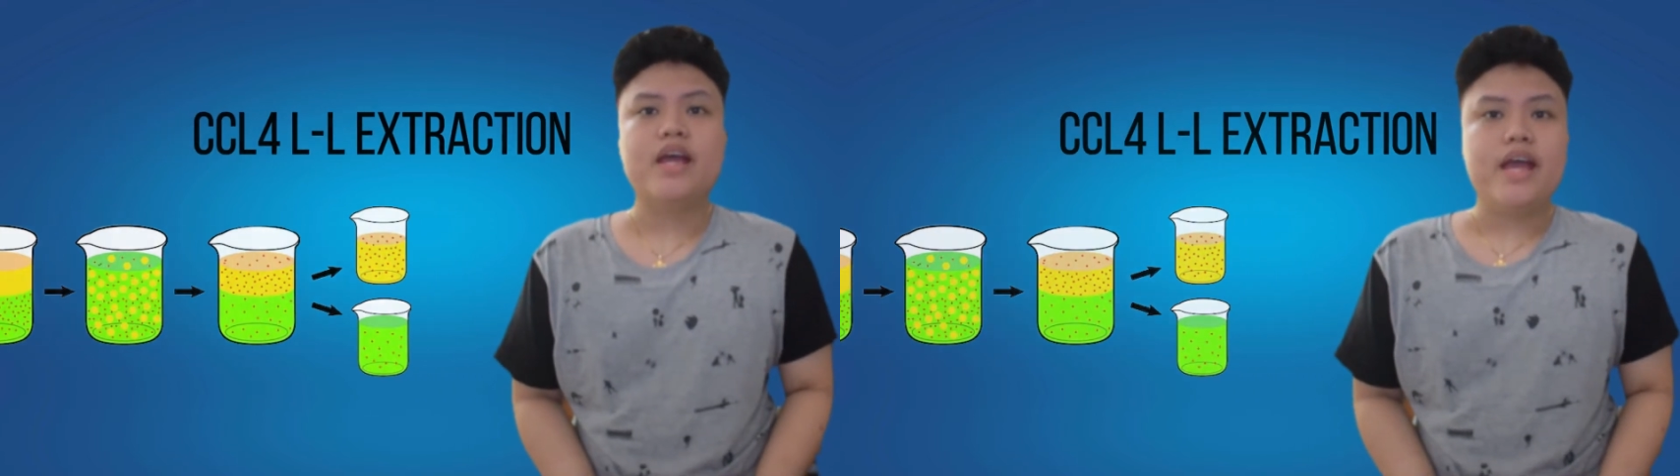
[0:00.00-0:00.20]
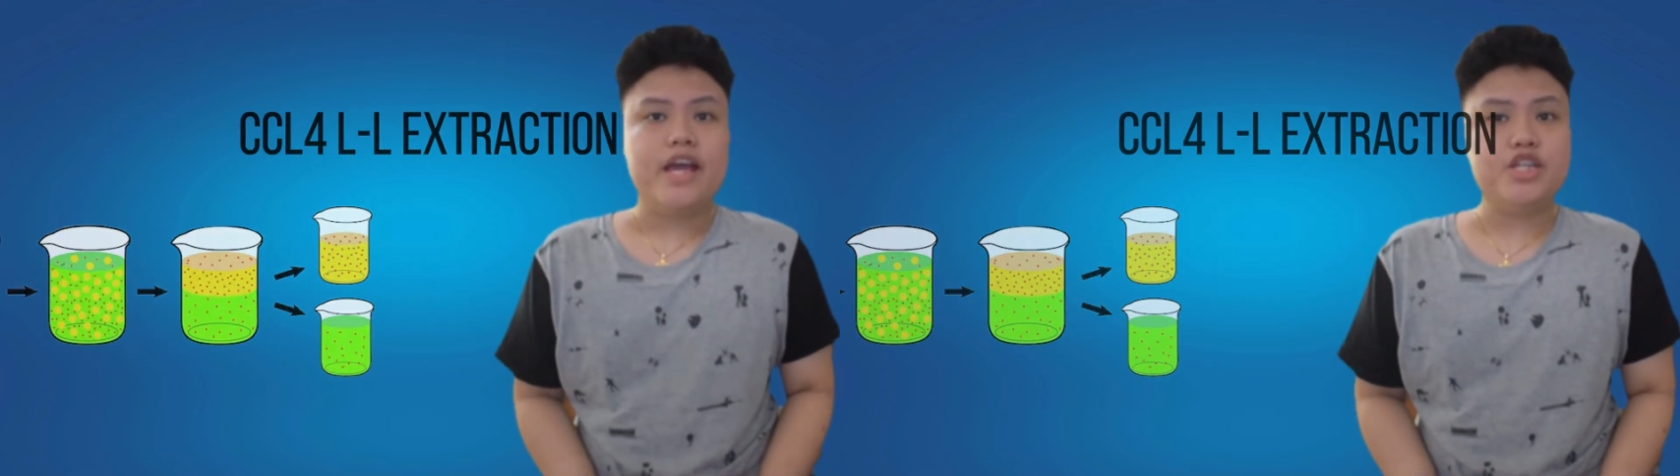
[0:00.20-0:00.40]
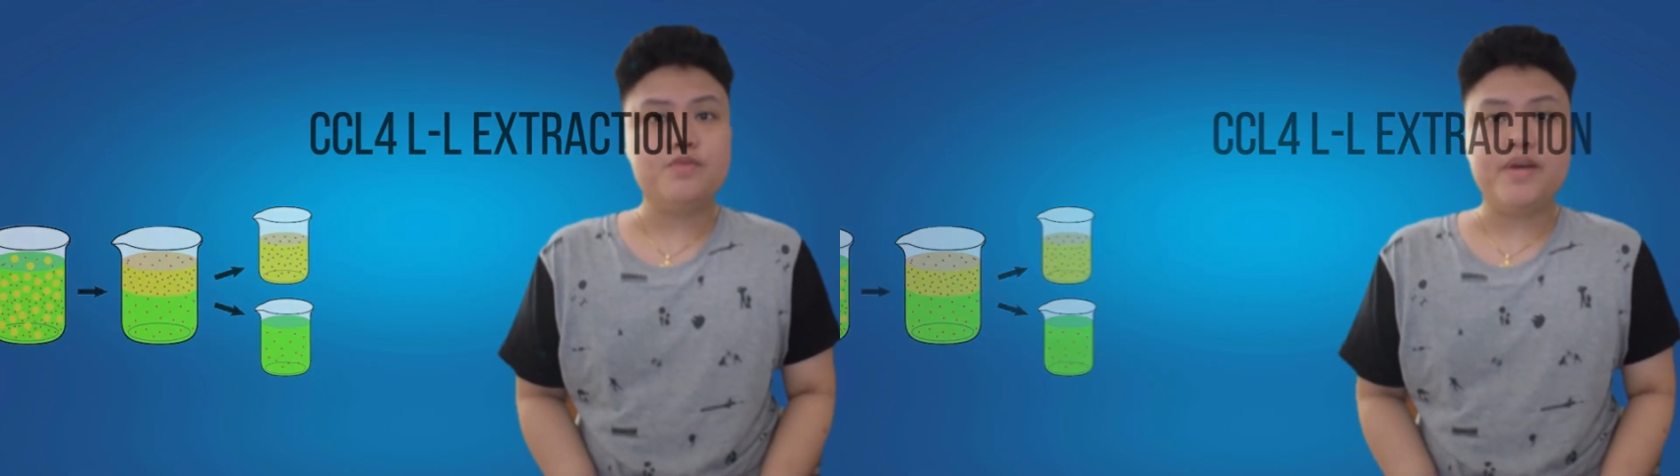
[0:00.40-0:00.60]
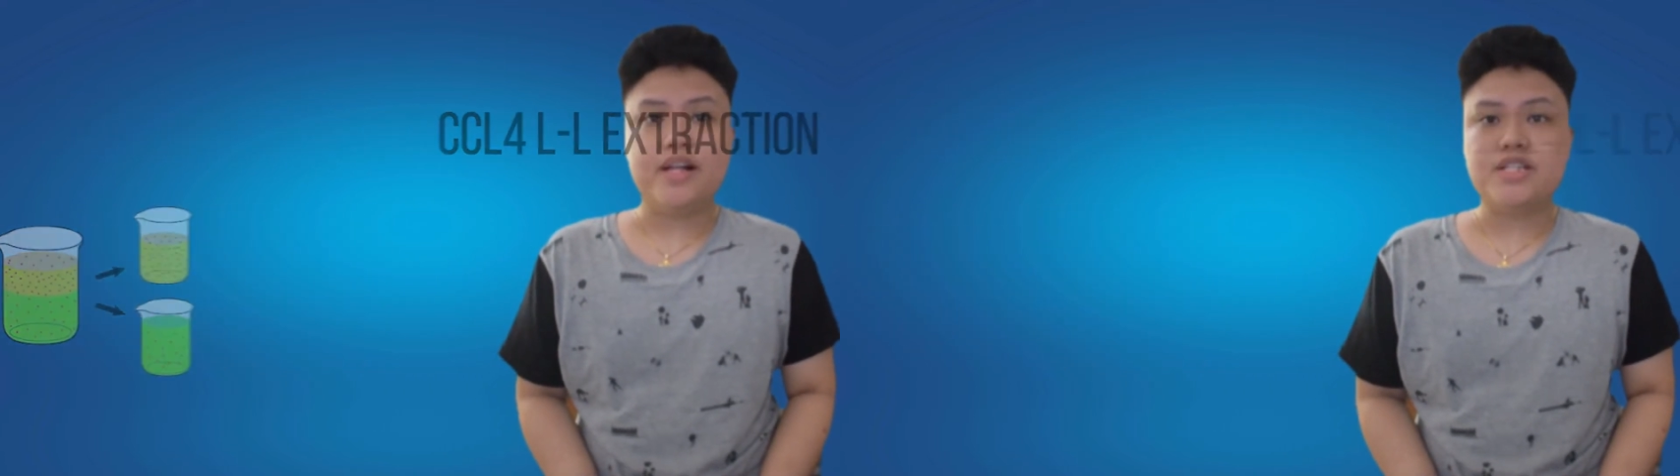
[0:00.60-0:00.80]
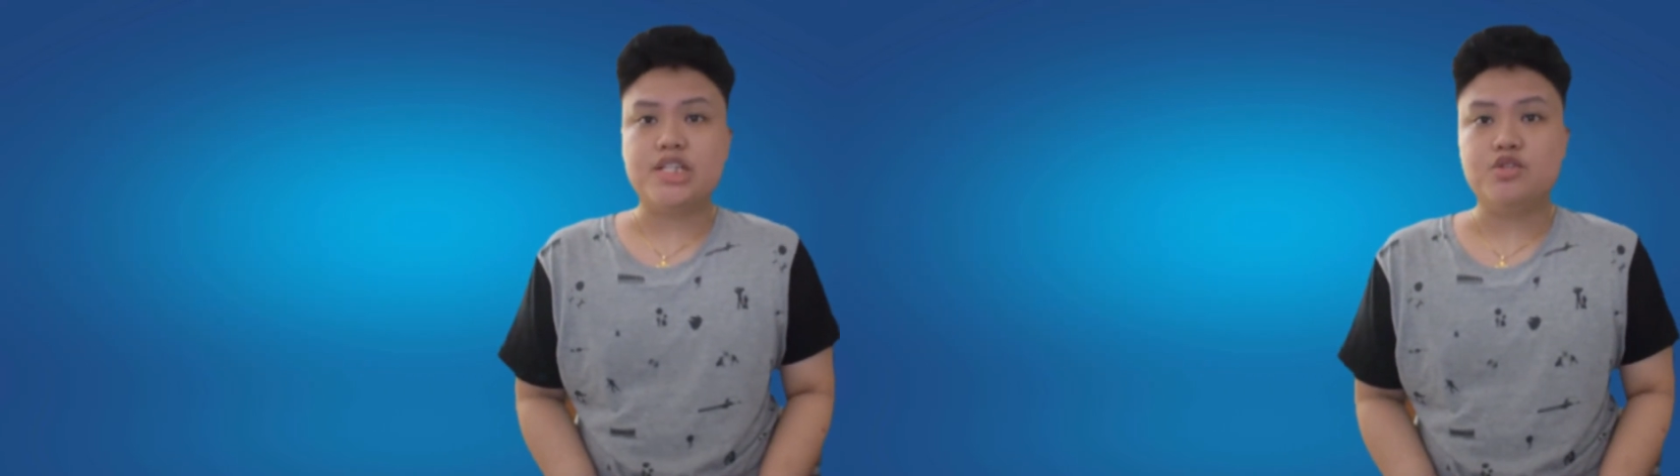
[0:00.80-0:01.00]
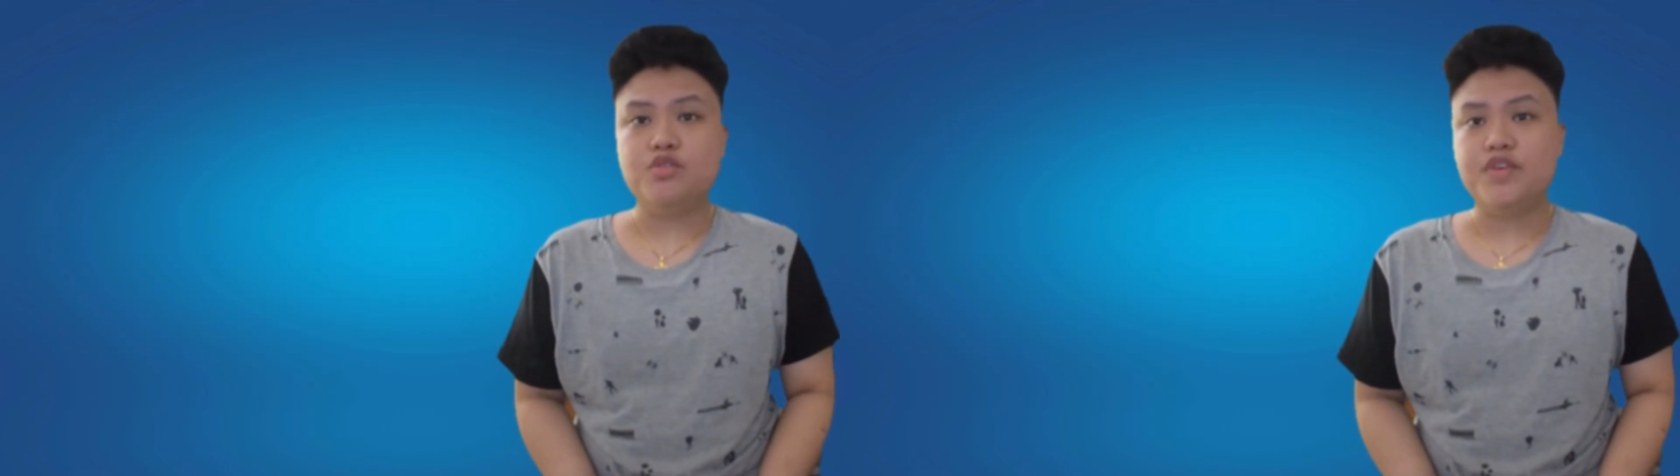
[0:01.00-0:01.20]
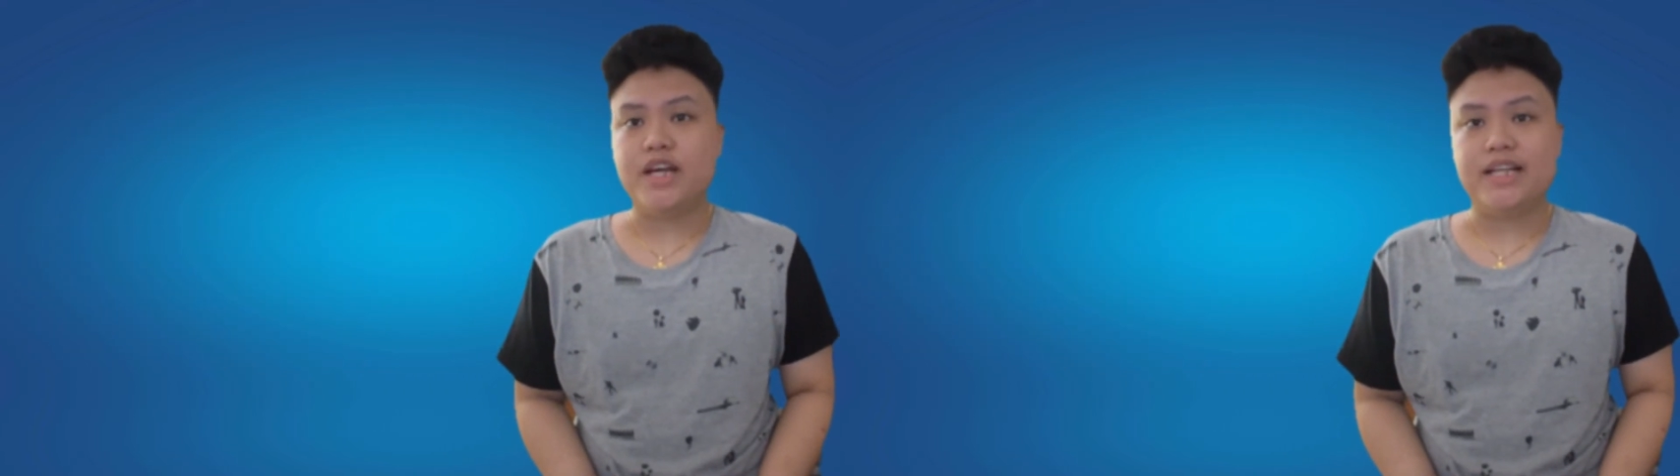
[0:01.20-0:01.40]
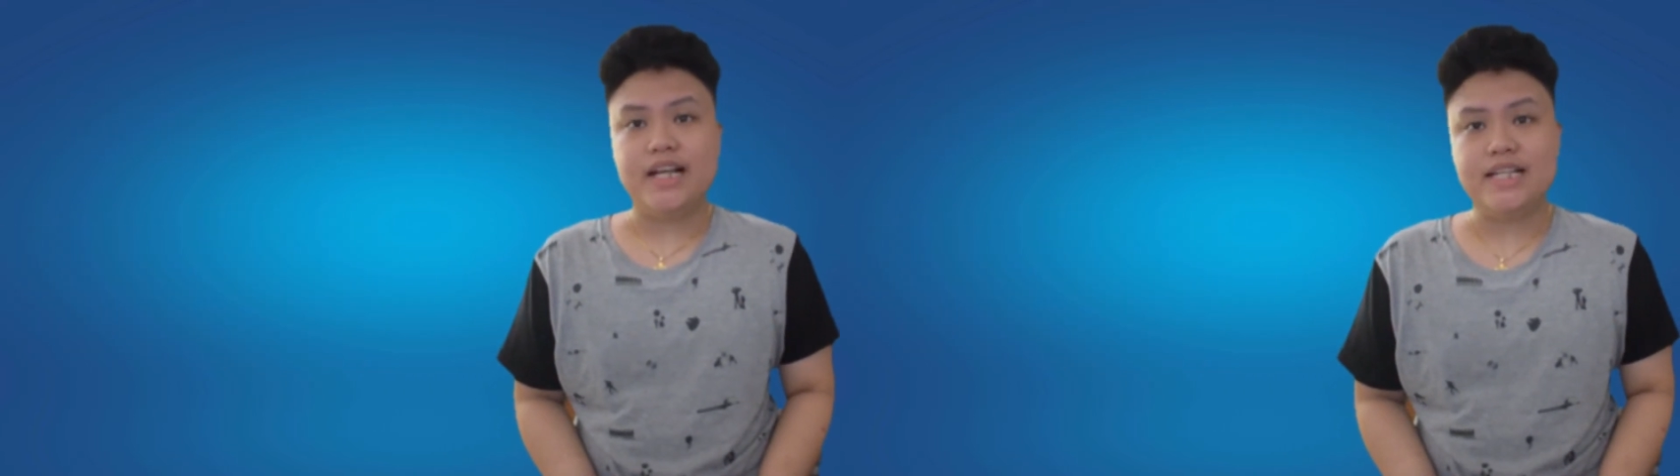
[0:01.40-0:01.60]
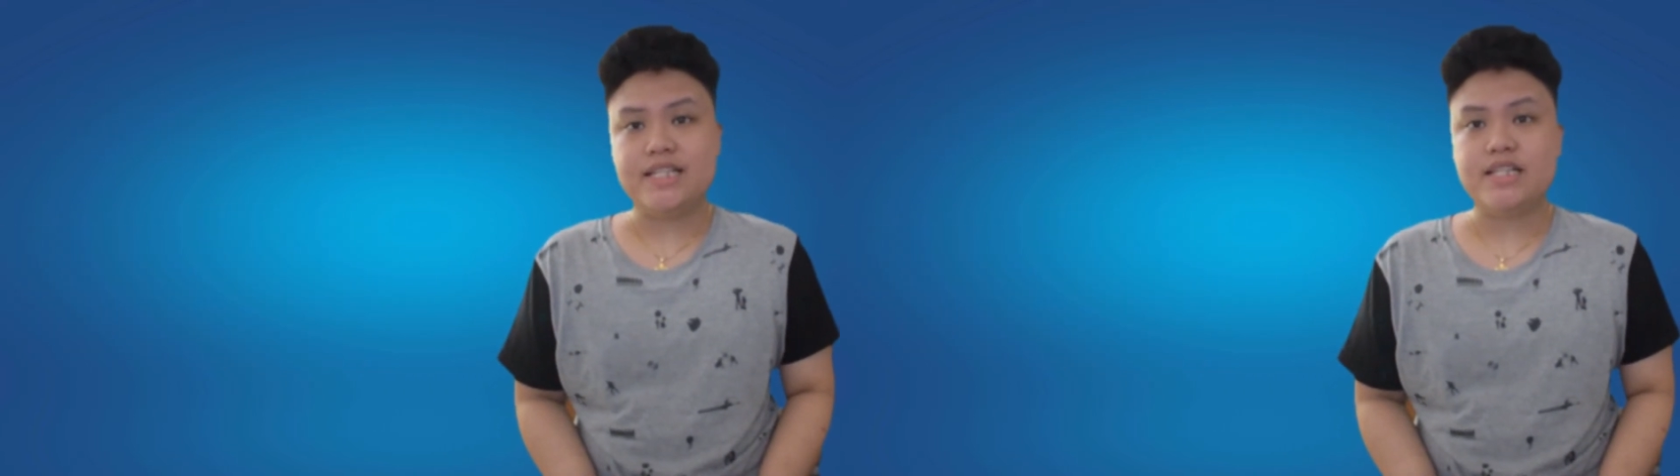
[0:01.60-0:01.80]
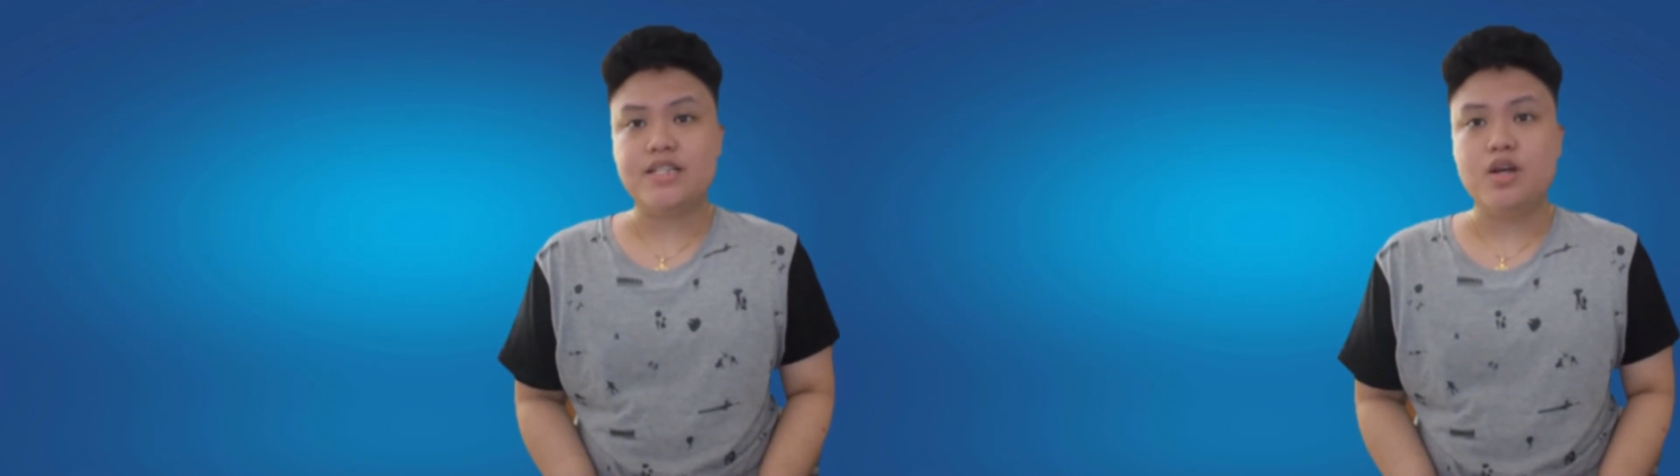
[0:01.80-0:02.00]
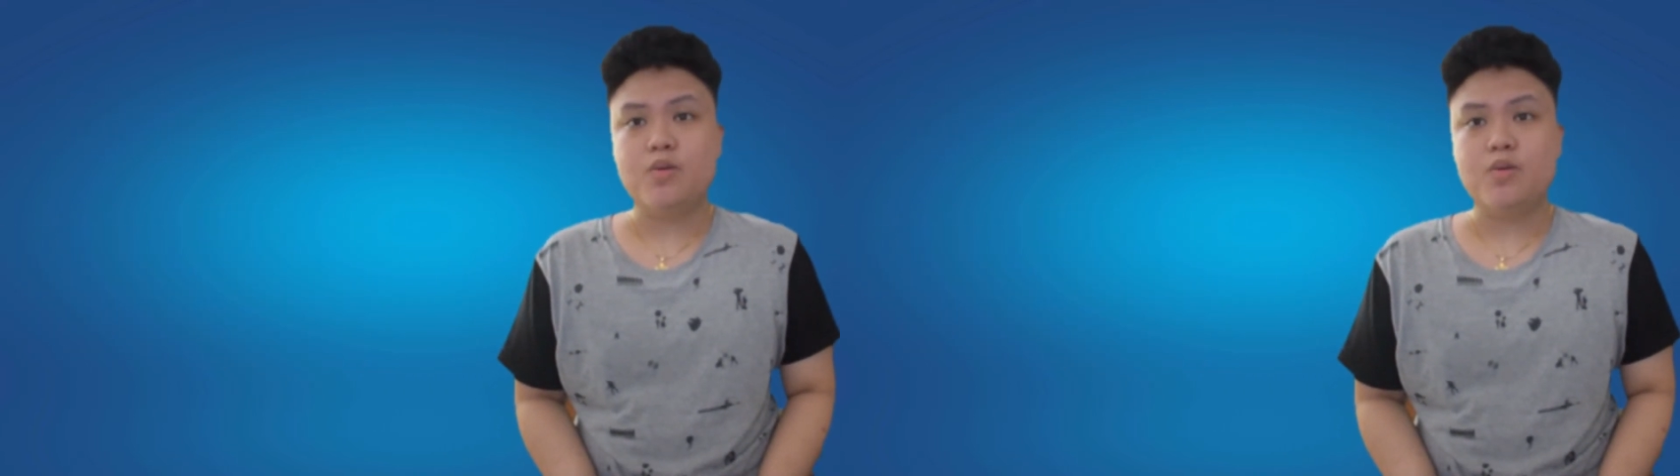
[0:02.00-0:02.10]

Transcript: HPLC UV analysis